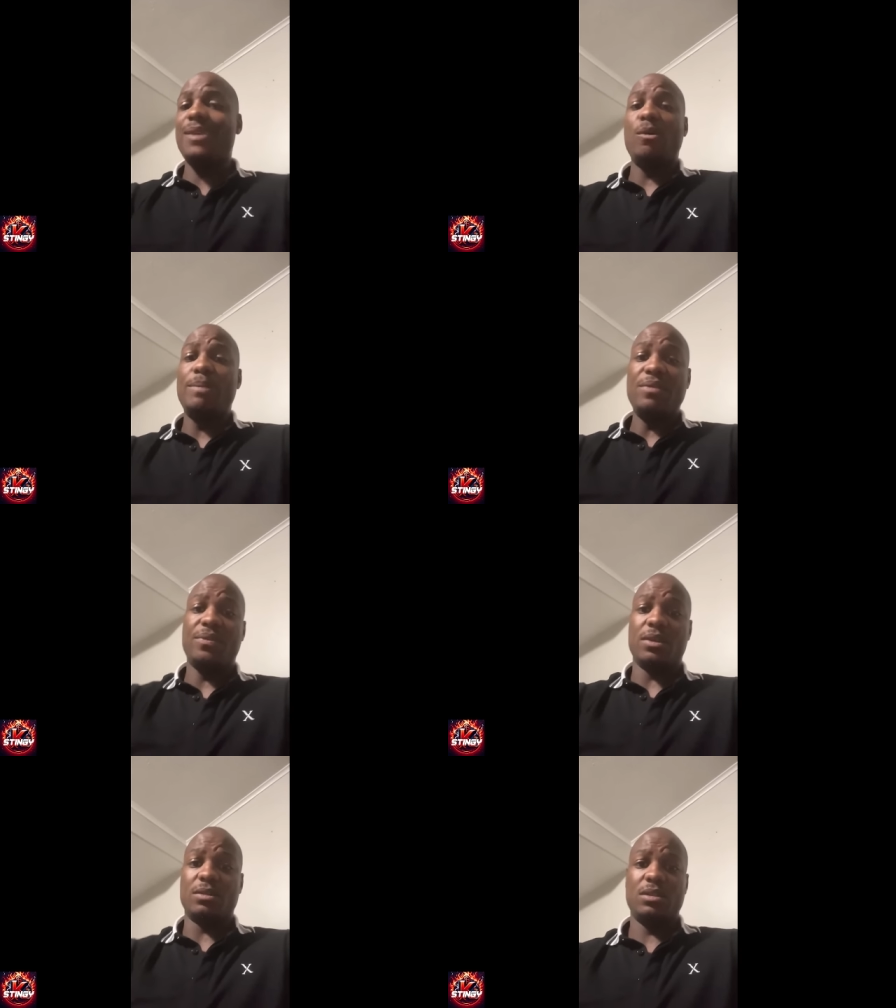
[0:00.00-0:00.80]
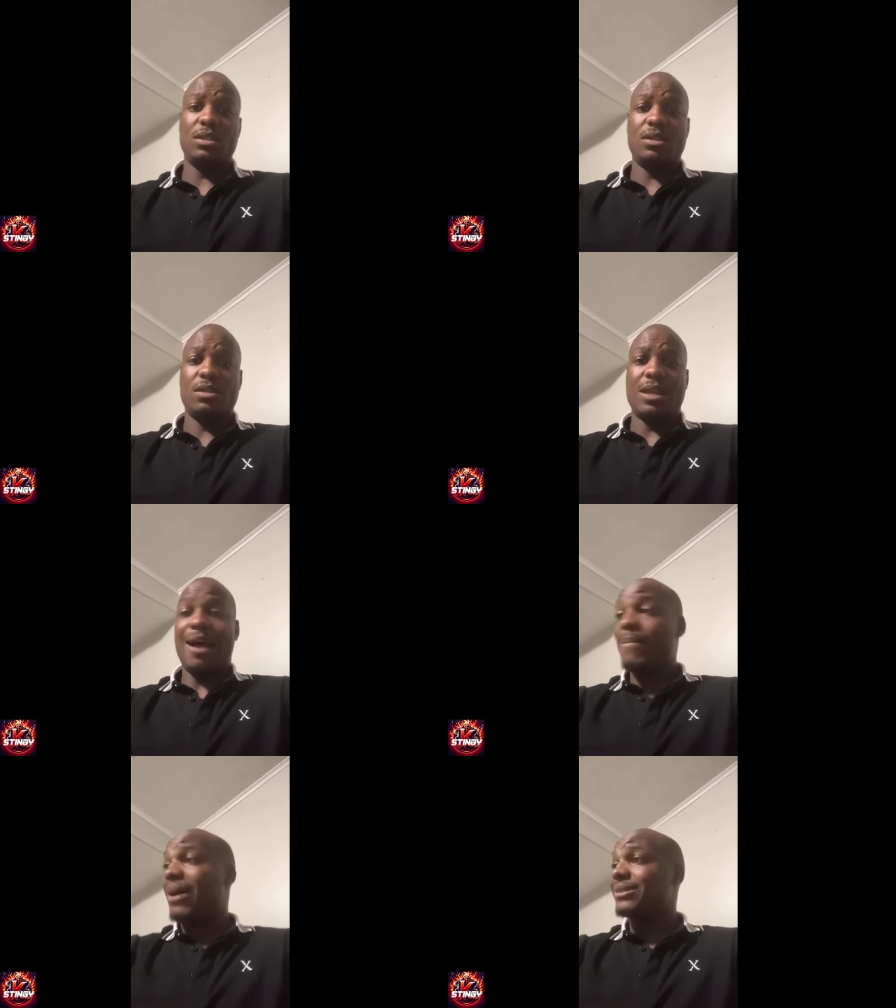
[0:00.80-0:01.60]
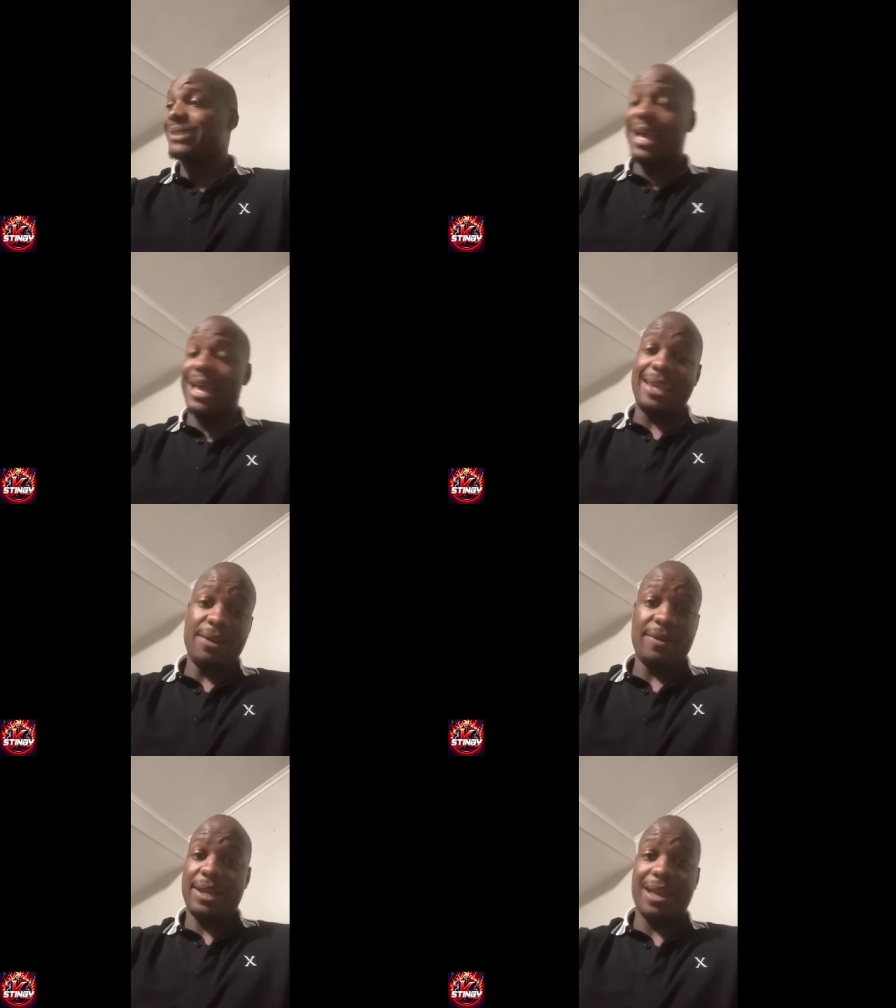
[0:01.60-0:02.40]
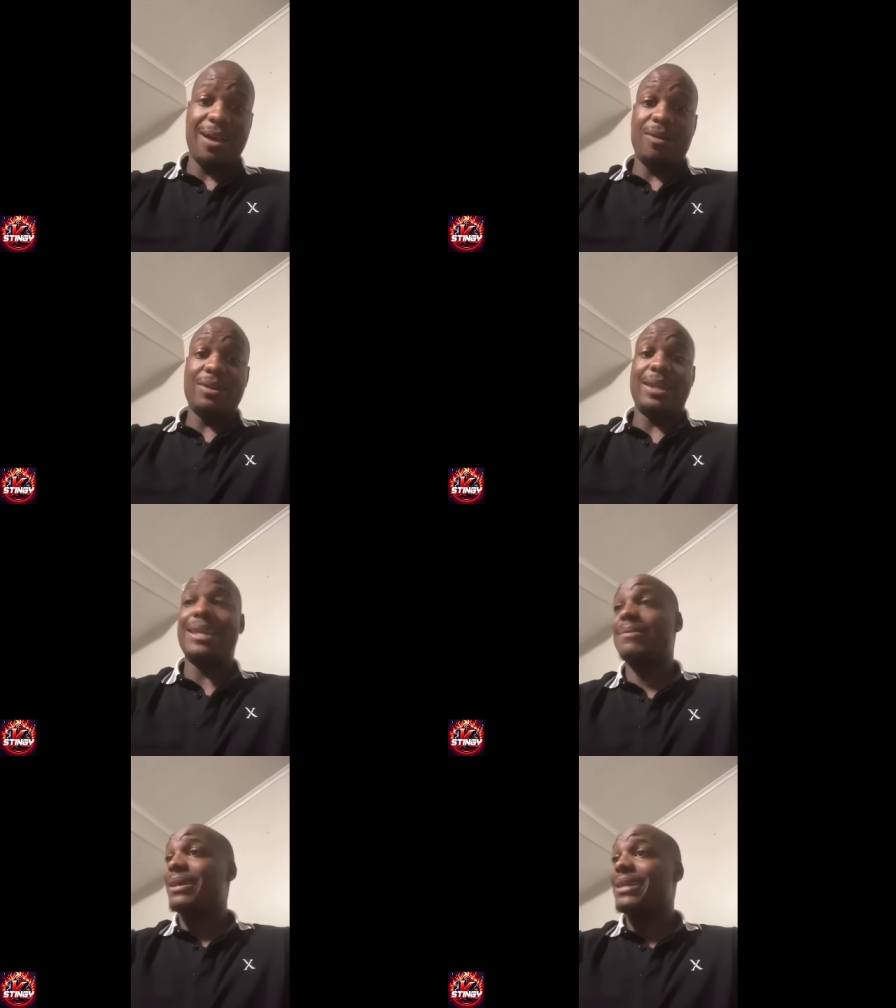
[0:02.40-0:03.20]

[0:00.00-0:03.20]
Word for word: I ain't got no beef here. I'm outside every day, all day,